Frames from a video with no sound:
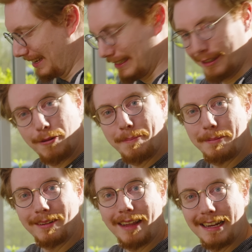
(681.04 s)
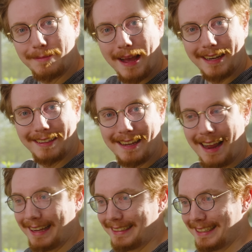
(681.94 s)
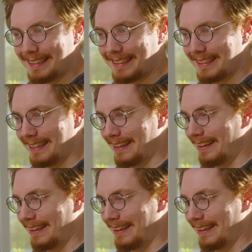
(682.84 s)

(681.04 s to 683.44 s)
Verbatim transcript: Is this what people liked back in the nineties?